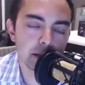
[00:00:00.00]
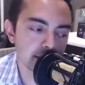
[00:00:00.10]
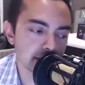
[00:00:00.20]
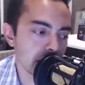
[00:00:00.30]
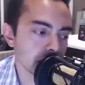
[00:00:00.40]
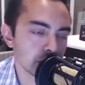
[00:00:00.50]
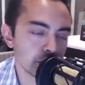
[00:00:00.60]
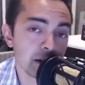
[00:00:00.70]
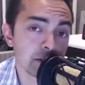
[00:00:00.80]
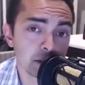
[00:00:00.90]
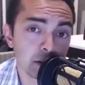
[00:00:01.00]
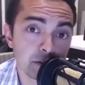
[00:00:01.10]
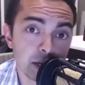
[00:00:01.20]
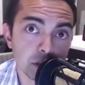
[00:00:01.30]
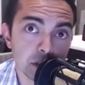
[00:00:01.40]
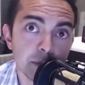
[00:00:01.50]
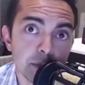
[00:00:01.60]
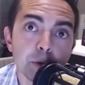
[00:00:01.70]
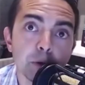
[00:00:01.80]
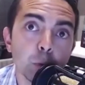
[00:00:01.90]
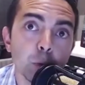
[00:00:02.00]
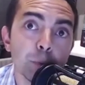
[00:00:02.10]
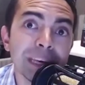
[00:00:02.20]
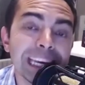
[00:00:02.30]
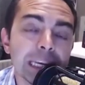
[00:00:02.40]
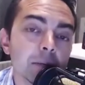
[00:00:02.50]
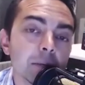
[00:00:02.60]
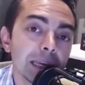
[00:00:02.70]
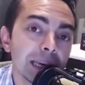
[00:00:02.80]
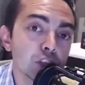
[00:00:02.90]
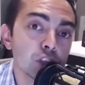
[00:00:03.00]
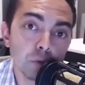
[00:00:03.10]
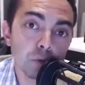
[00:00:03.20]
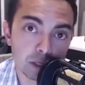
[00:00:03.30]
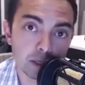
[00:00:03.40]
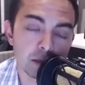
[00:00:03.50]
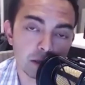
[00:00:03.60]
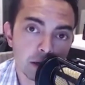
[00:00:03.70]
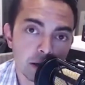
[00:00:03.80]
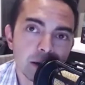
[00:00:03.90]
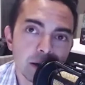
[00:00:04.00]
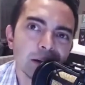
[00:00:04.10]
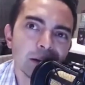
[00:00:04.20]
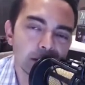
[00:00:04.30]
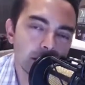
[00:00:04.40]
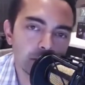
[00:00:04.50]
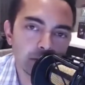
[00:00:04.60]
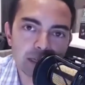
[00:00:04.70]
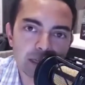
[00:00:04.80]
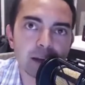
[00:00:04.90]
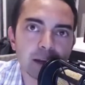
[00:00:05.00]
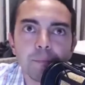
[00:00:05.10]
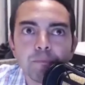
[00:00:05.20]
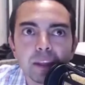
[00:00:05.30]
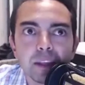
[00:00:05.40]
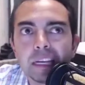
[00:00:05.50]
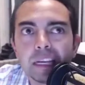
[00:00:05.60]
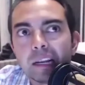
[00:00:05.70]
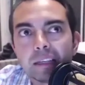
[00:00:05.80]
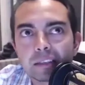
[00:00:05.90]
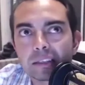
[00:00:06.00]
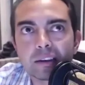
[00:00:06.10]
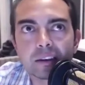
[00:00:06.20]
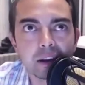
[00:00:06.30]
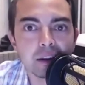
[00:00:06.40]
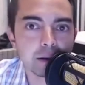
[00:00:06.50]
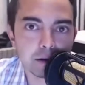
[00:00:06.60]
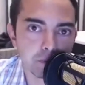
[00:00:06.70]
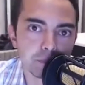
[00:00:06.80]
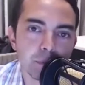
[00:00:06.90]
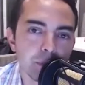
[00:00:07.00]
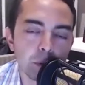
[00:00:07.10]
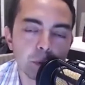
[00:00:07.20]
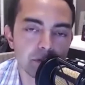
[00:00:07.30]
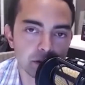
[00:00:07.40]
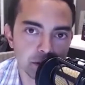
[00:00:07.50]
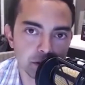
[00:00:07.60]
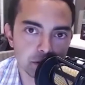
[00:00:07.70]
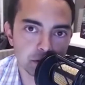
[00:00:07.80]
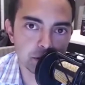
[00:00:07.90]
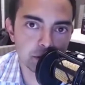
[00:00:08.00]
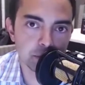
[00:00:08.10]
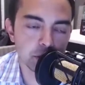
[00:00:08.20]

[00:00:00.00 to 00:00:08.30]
happen when you have these conversations. People will begin to make excuses. Oh, it's not, it's just, they'll make whatever excuse in the book.